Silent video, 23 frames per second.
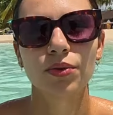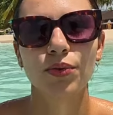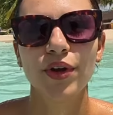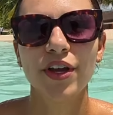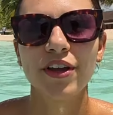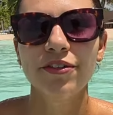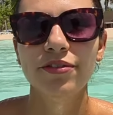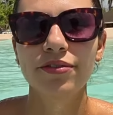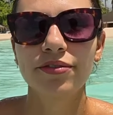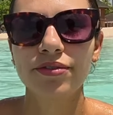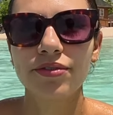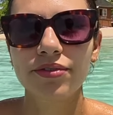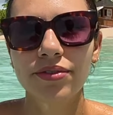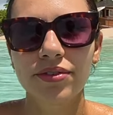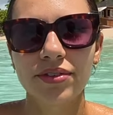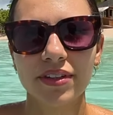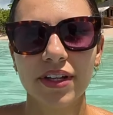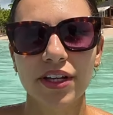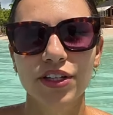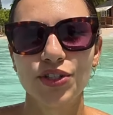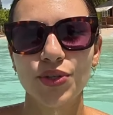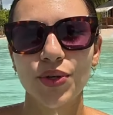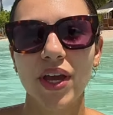Reef.
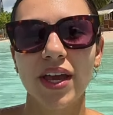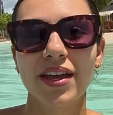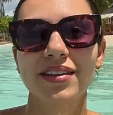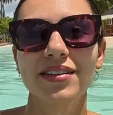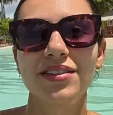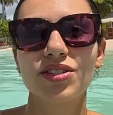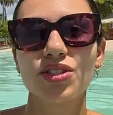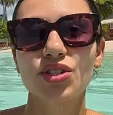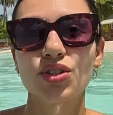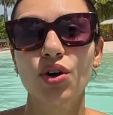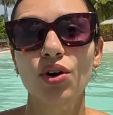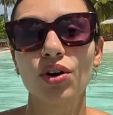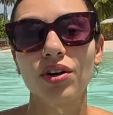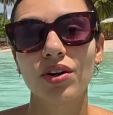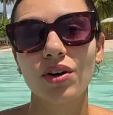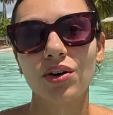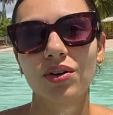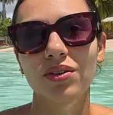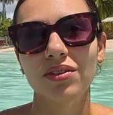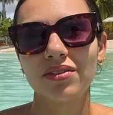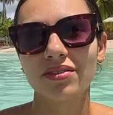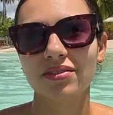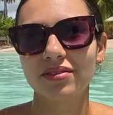Buccoo Reef.
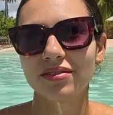Snorkel.